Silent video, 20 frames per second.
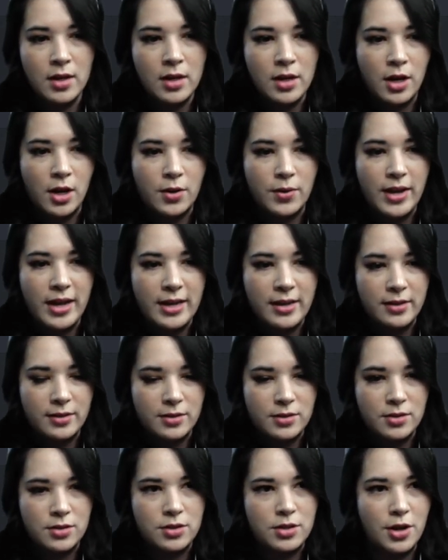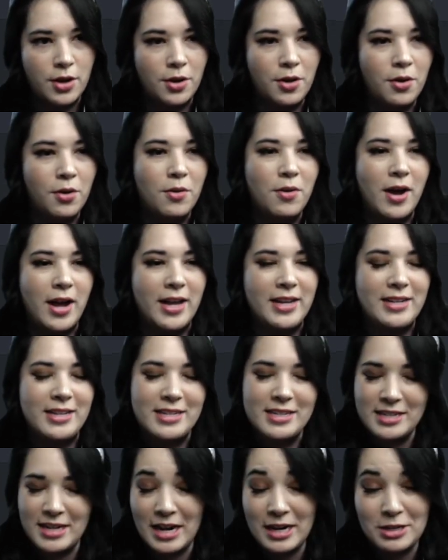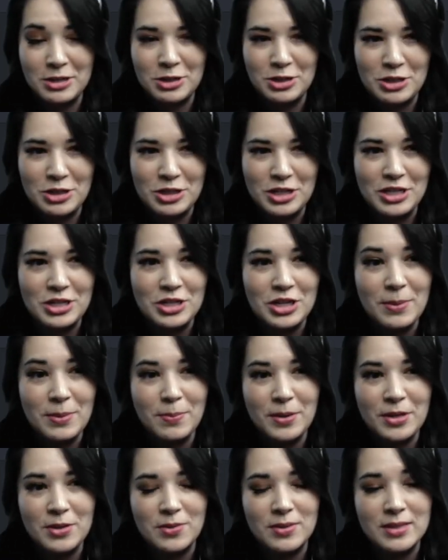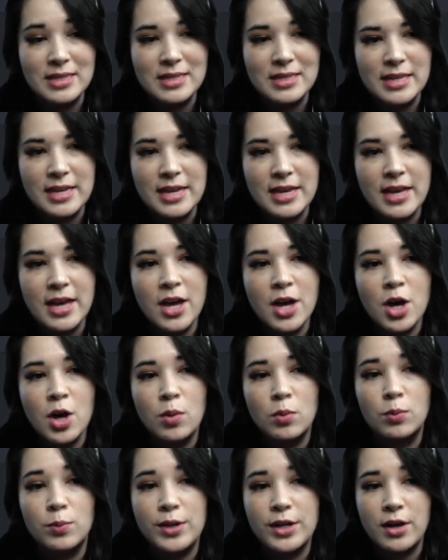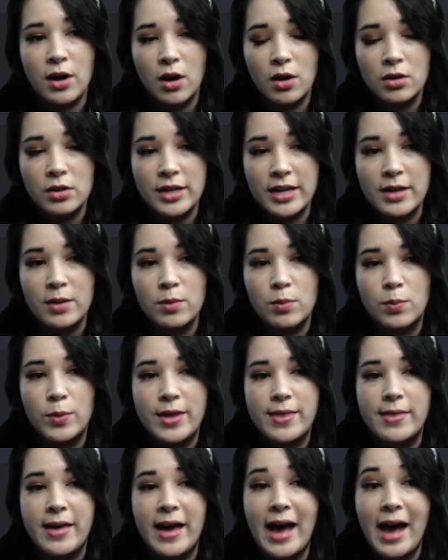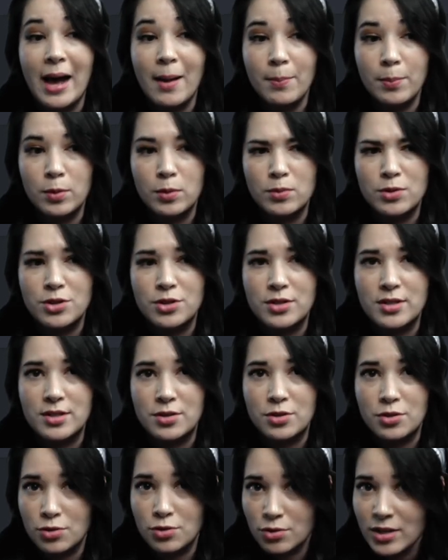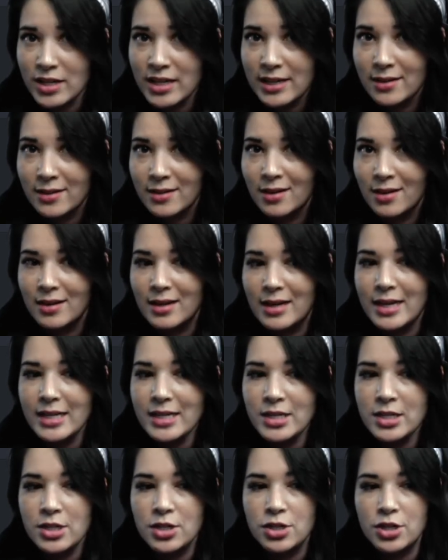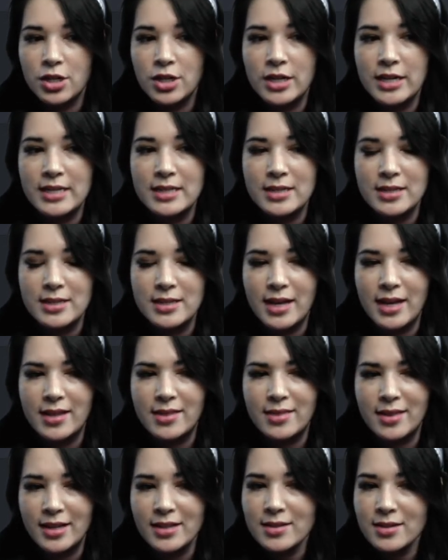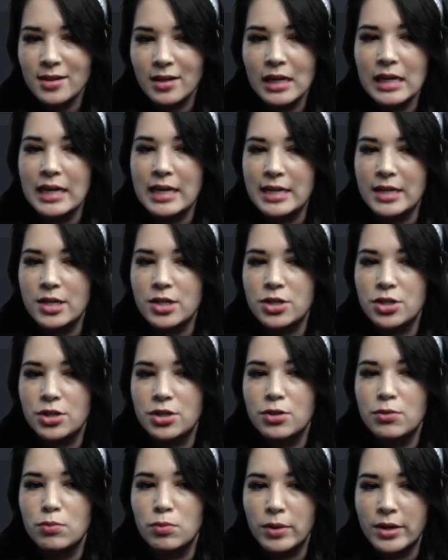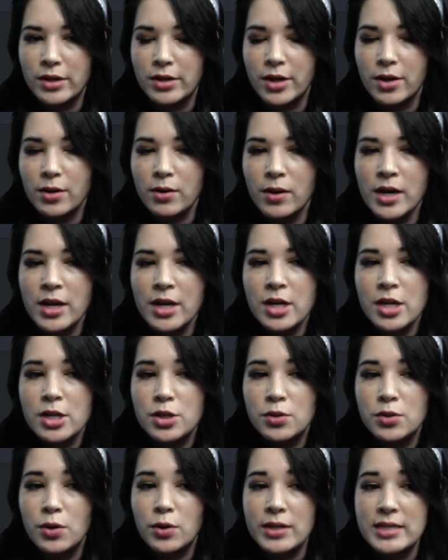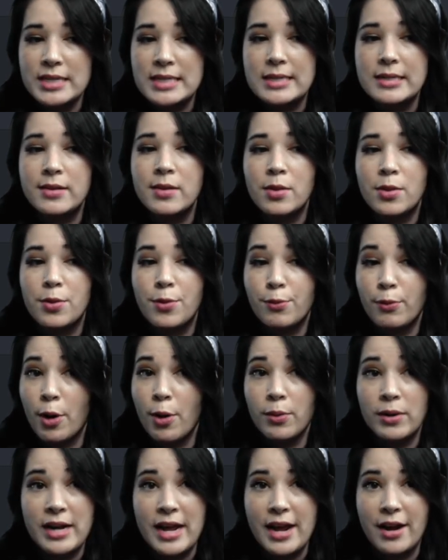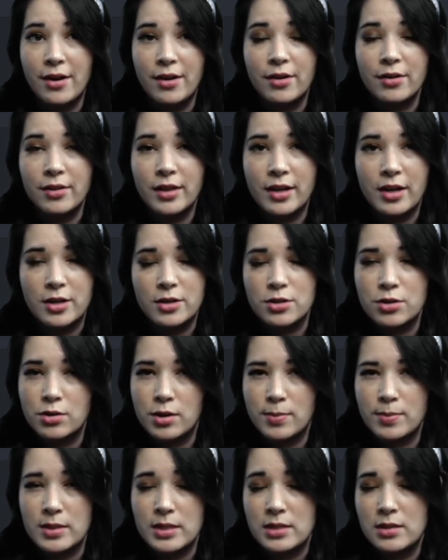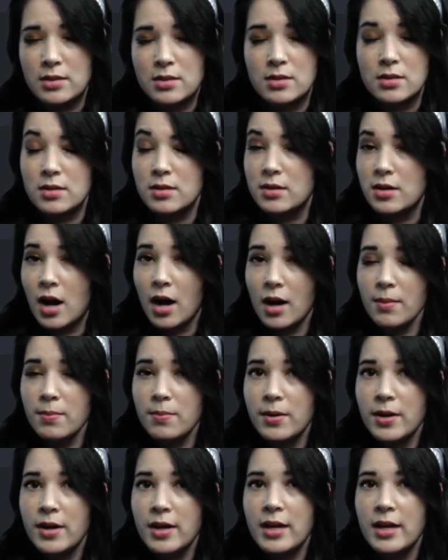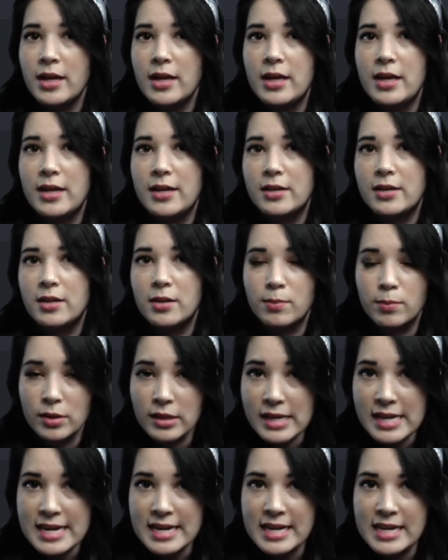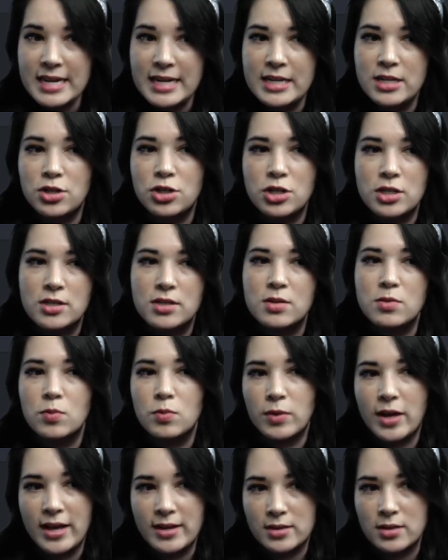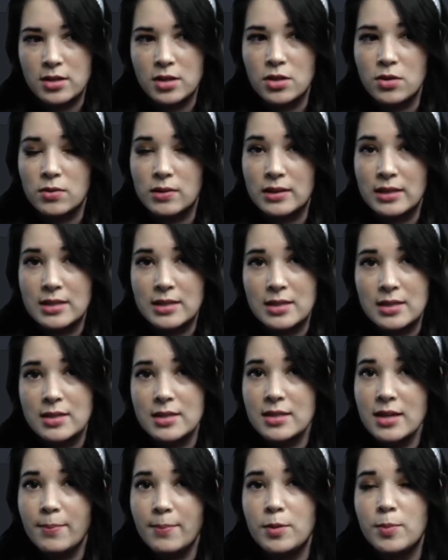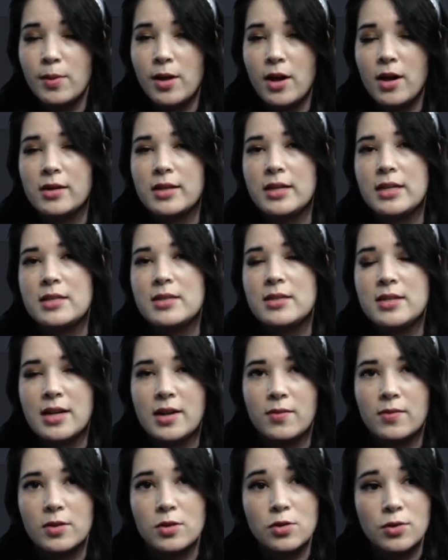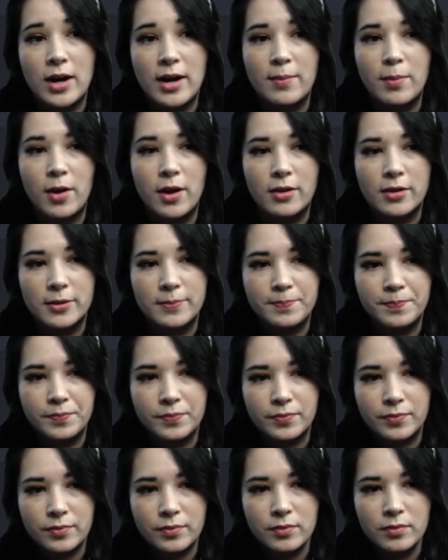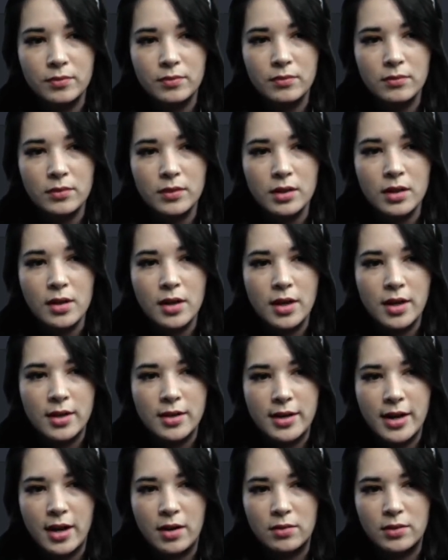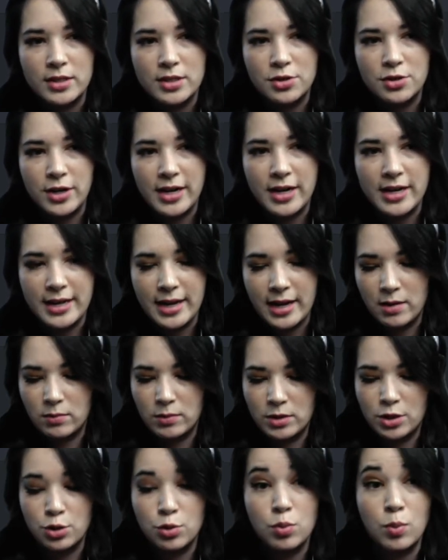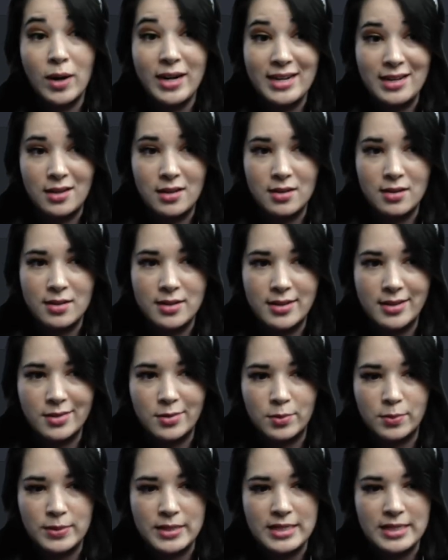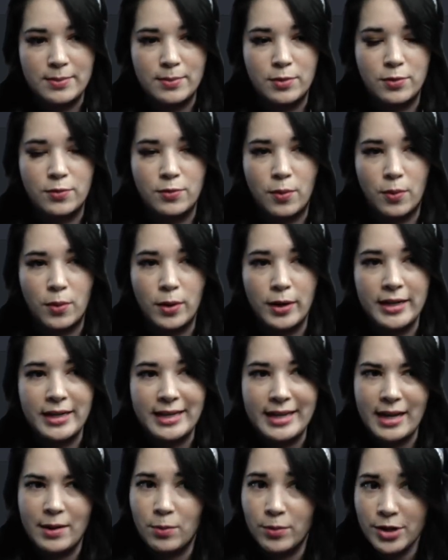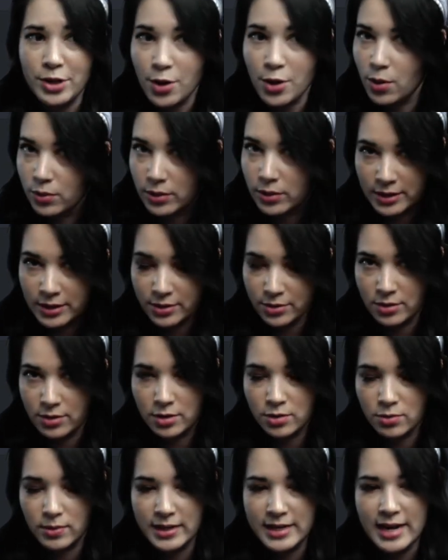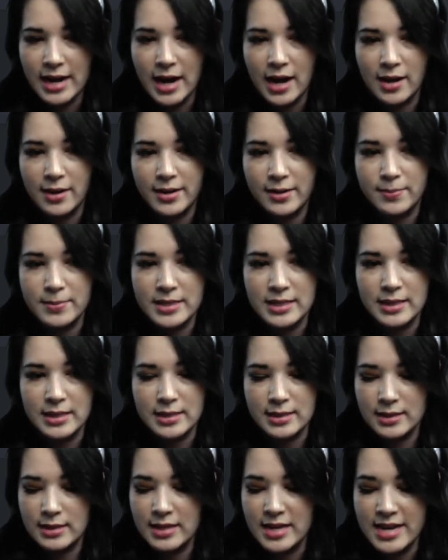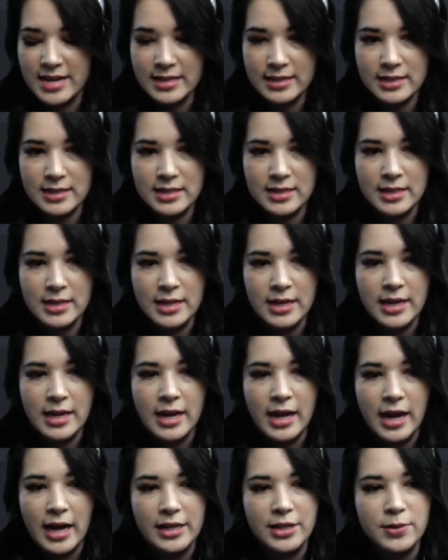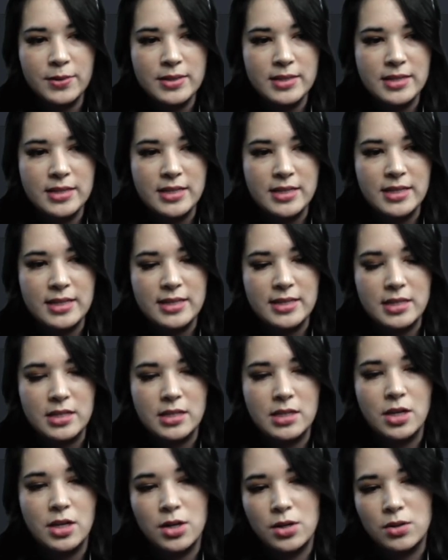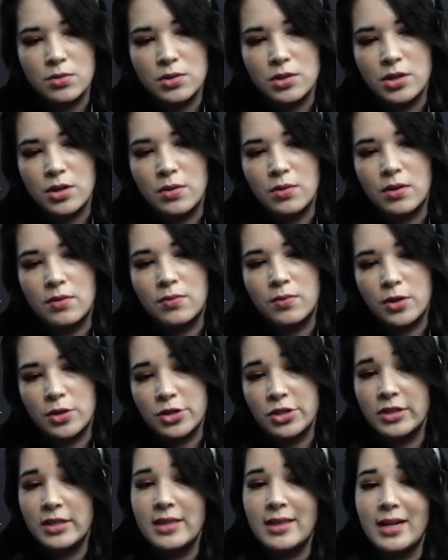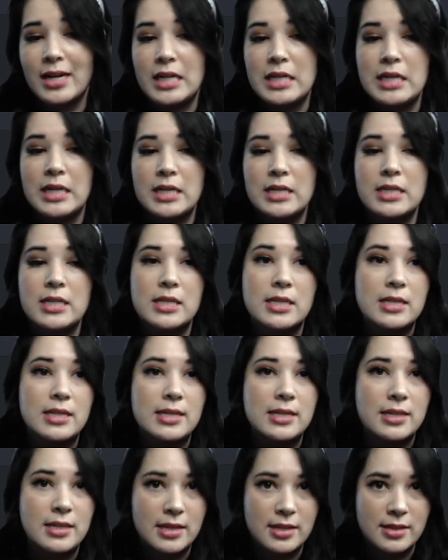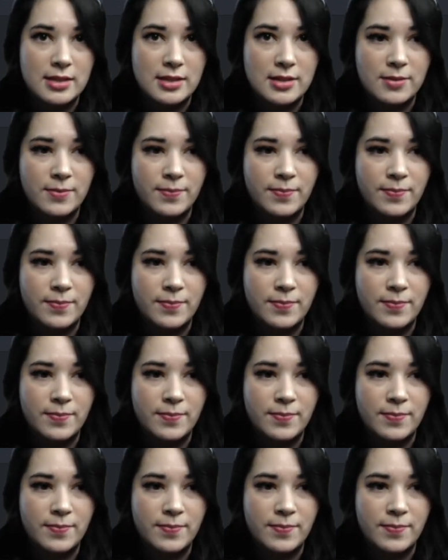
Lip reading: Okay, so I need to actually change it, but you can see when we called it with apple, which is a string, not an integer, it said, that's not an integer, you weirdo. So notice it didn't throw an error, our script didn't stop. It completed, it just executed this except block instead of the try block. Now let's try again with 20, because that's what we did before. And again, we know that there's not 20 items in this list. And you can see that says, oh, so unfortunately that index doesn't exist.